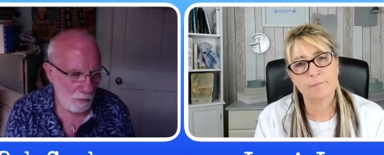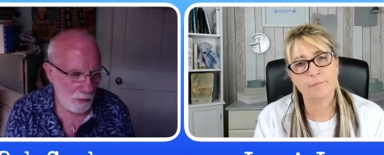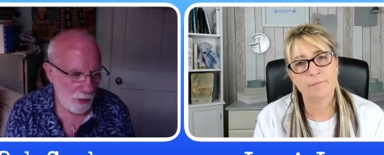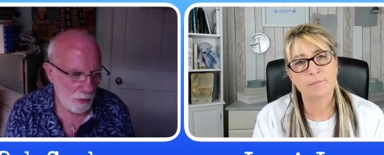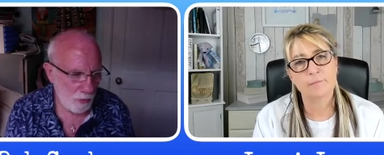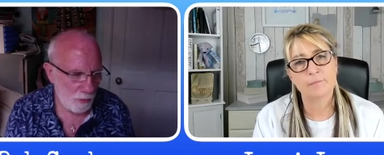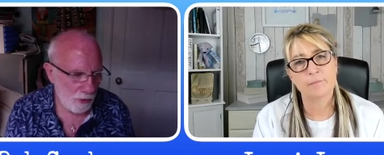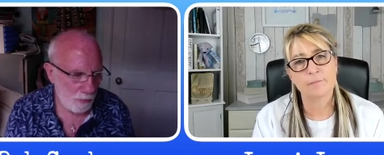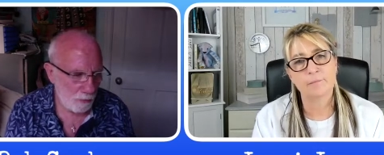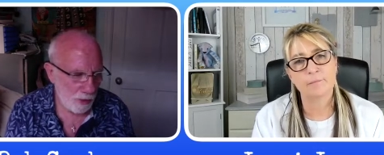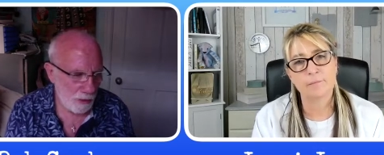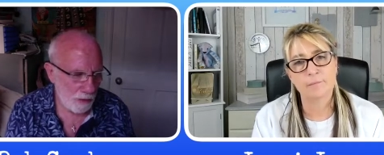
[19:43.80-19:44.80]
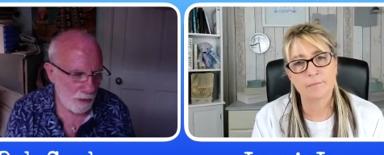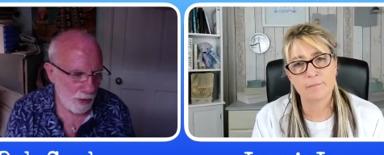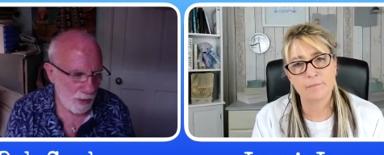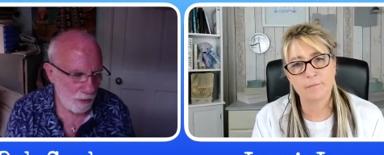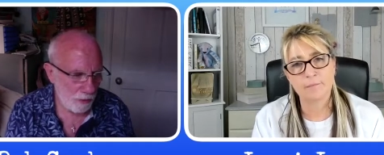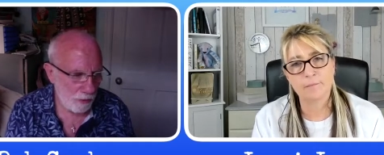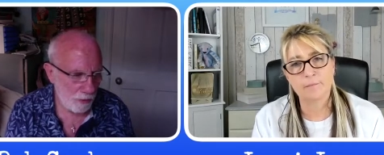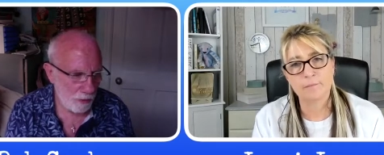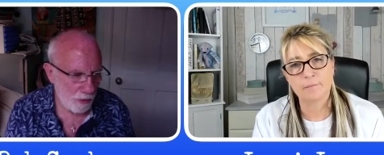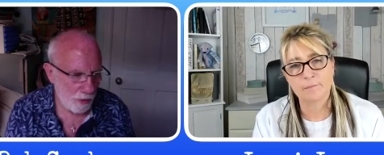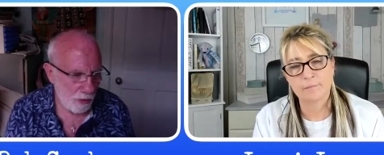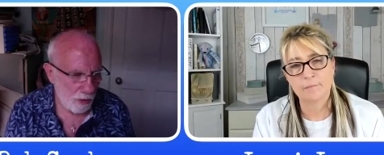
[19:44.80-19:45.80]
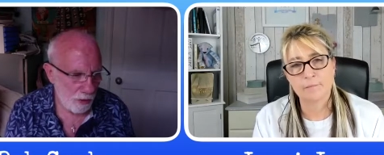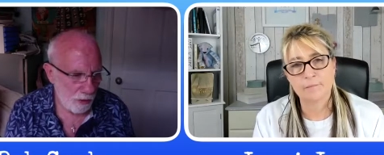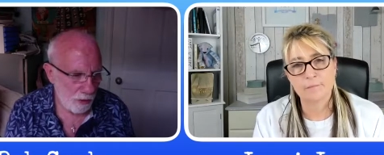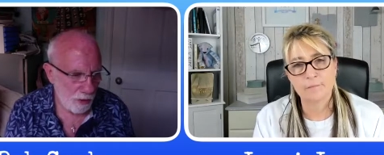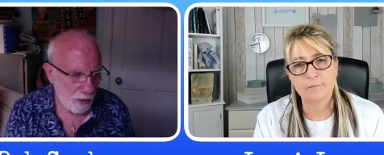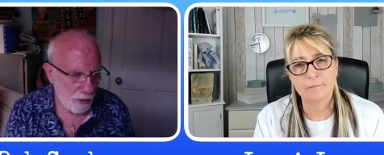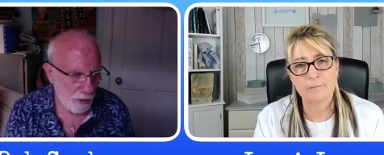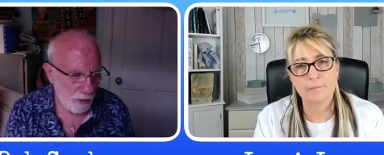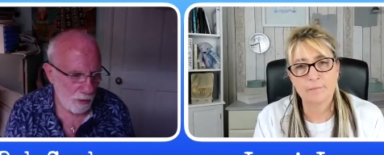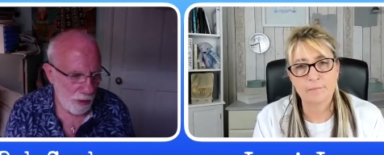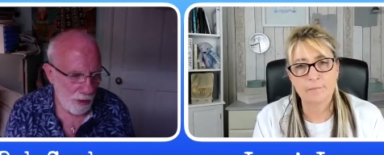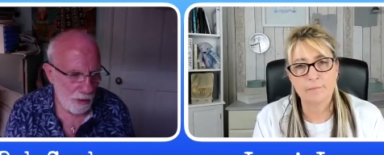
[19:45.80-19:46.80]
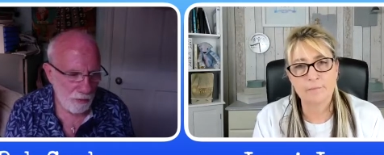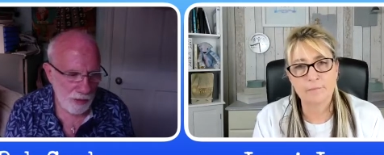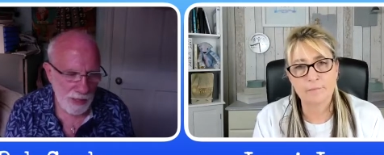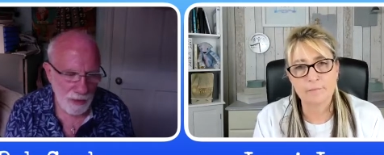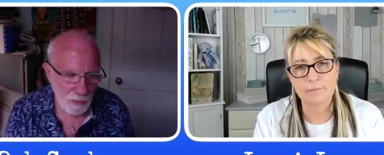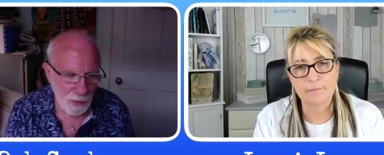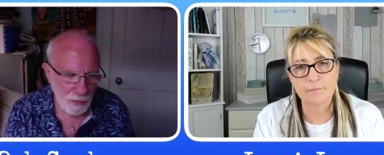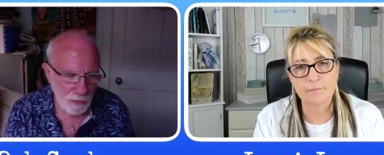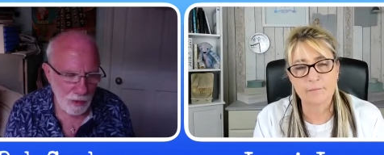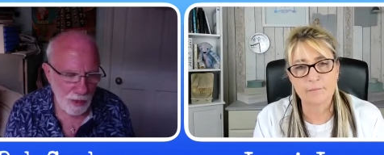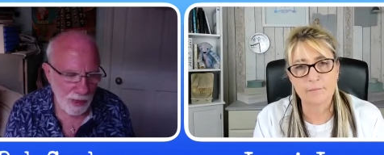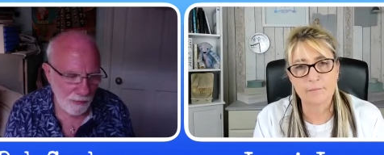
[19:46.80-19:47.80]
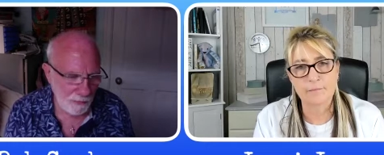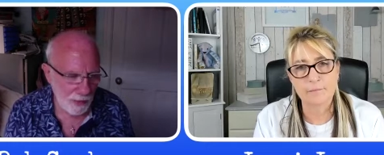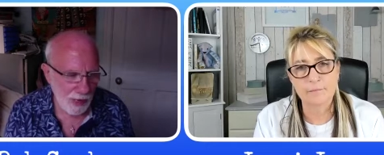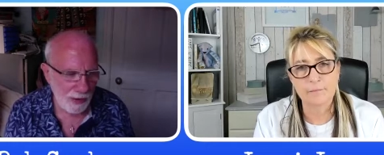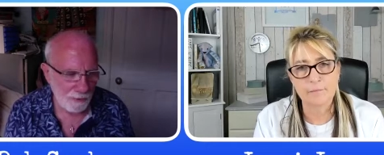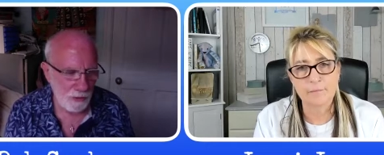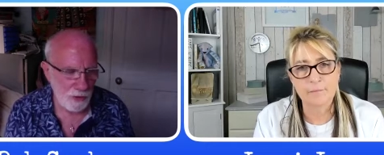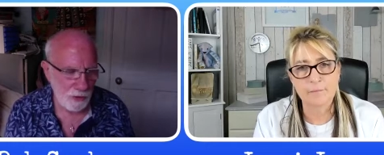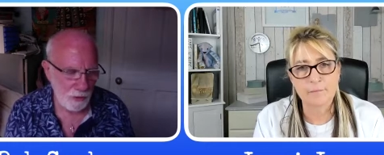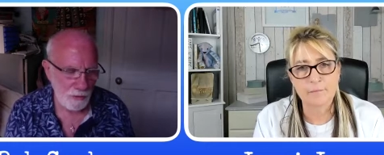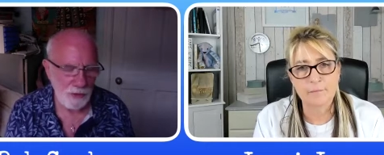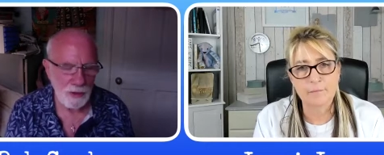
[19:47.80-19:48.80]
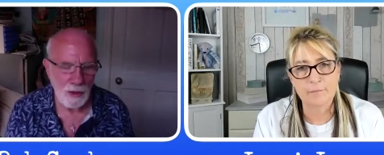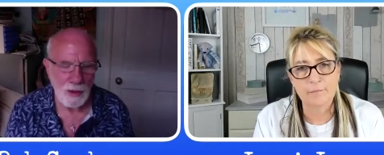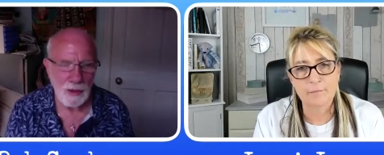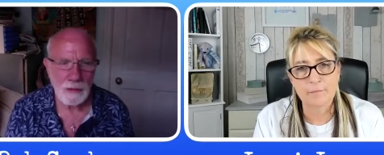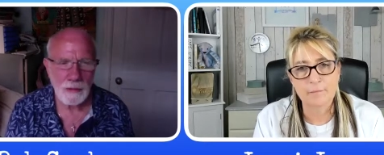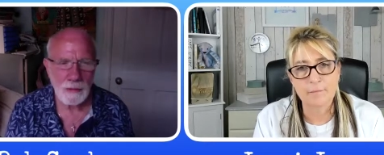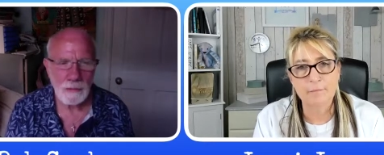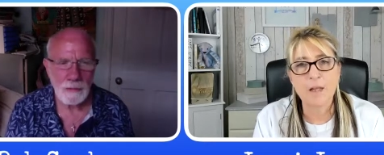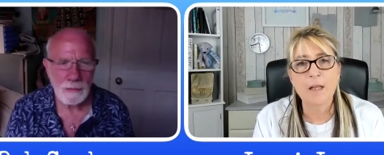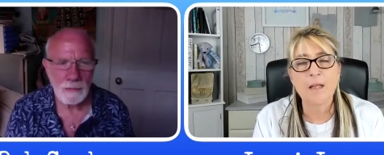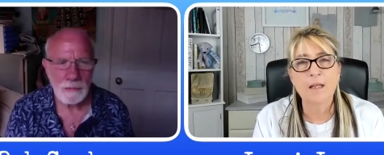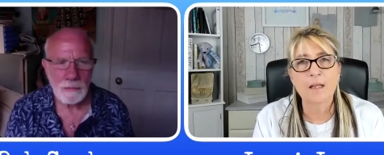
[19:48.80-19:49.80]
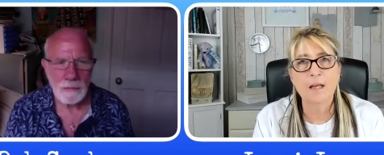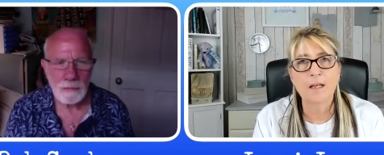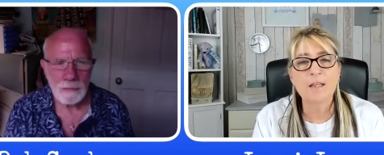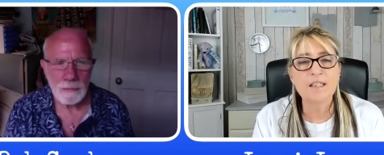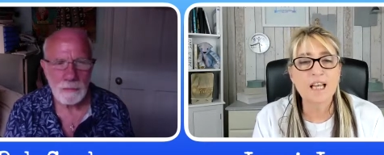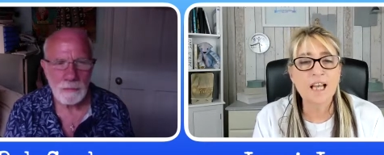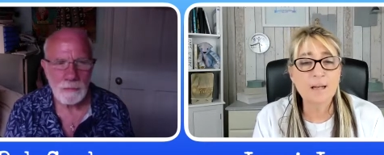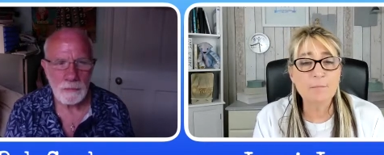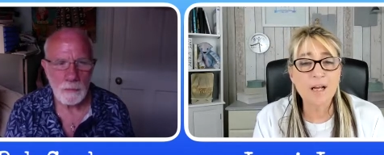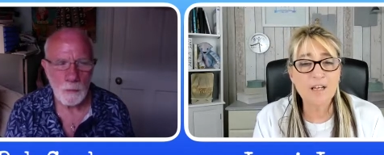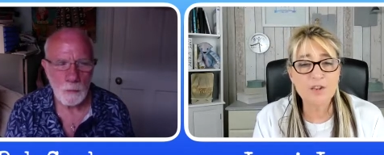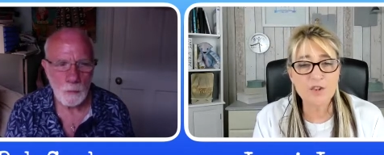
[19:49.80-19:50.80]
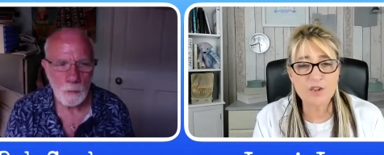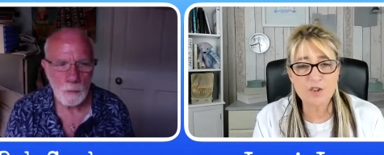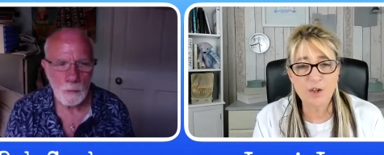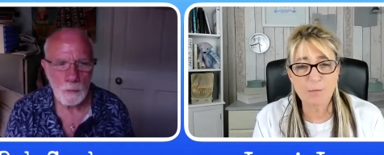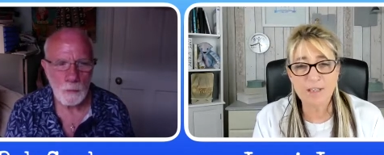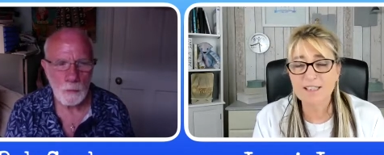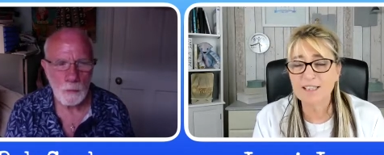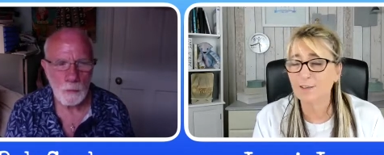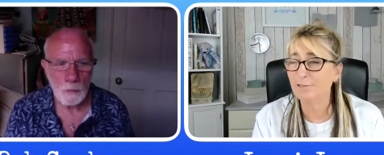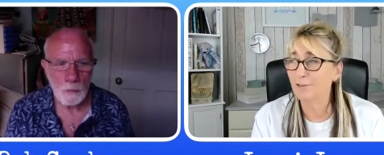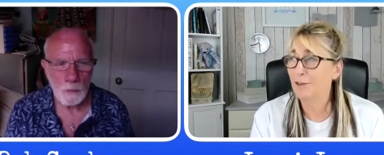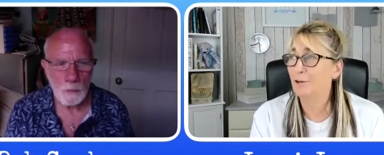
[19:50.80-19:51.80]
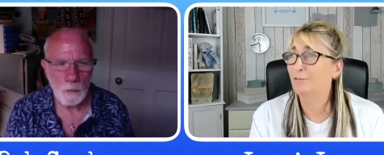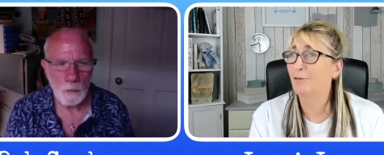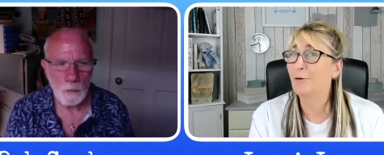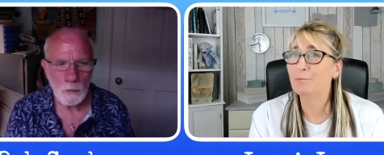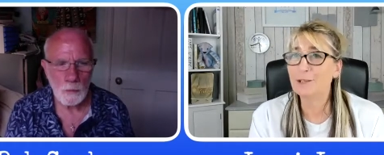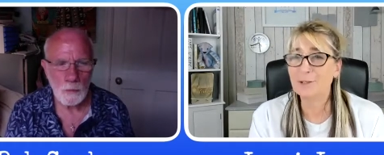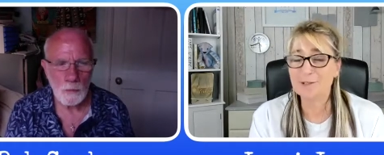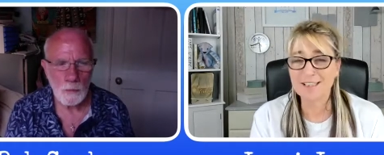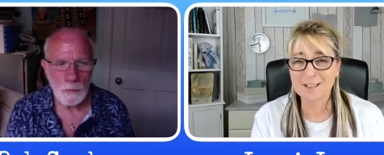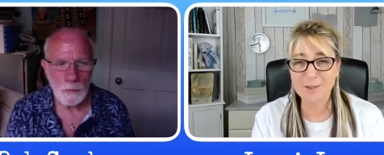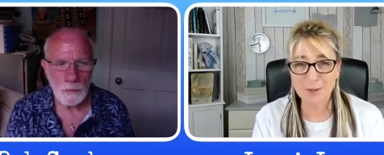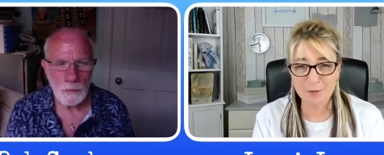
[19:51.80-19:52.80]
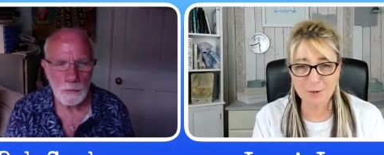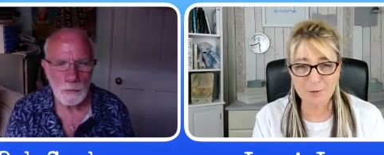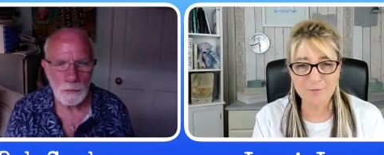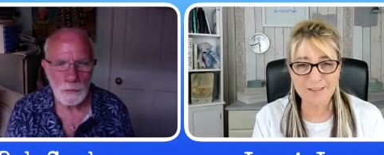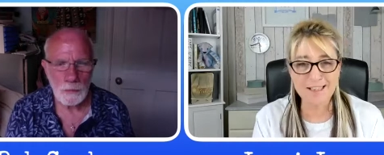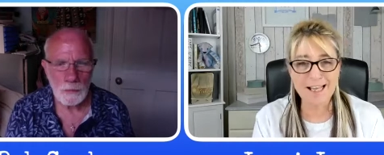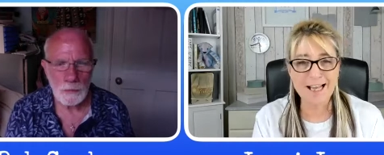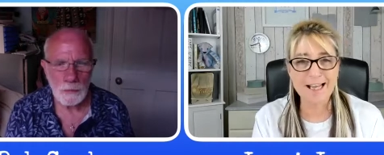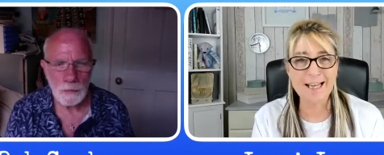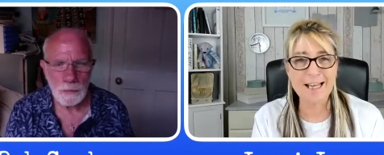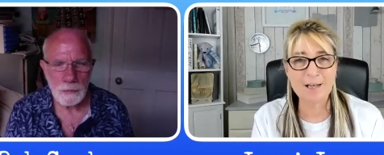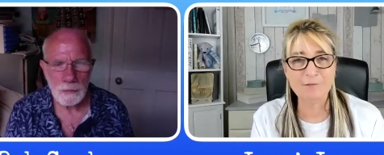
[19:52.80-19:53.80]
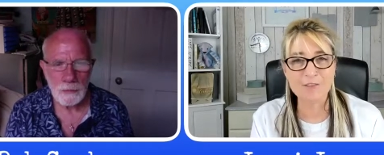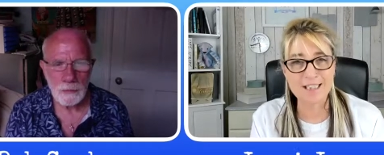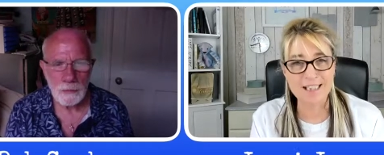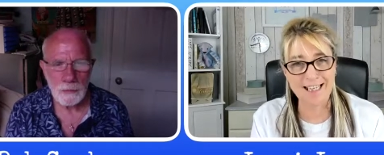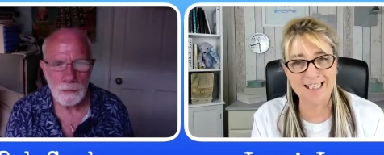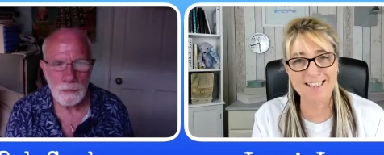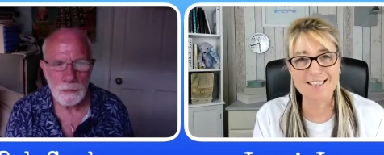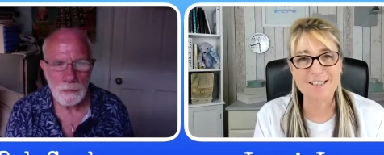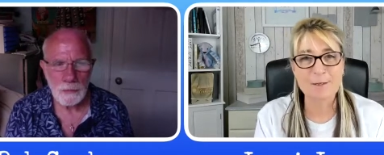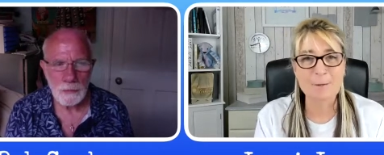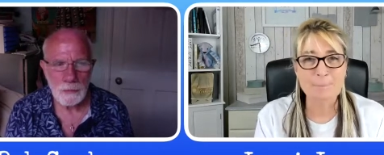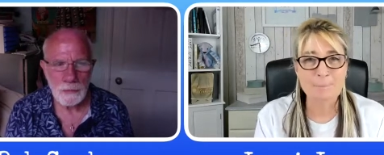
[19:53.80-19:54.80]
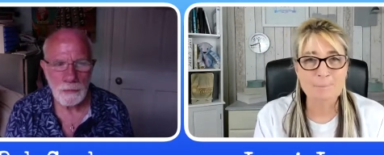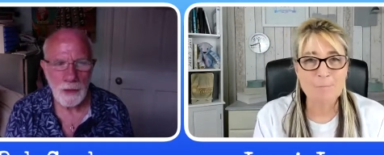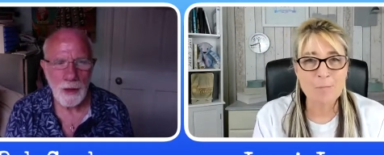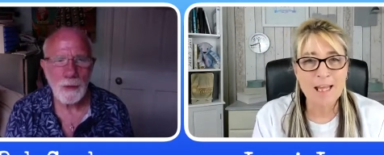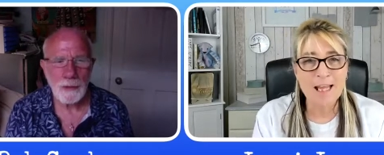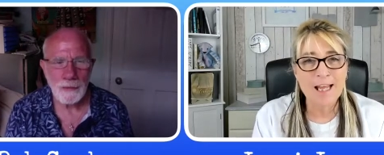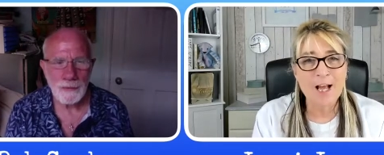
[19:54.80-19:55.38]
Speaker 1: dealing with their mental health in, you know get get them in the right ever avenue if you like
Speaker 2: yeah see i might have just shot myself in the foot because it's not something that i advertise oh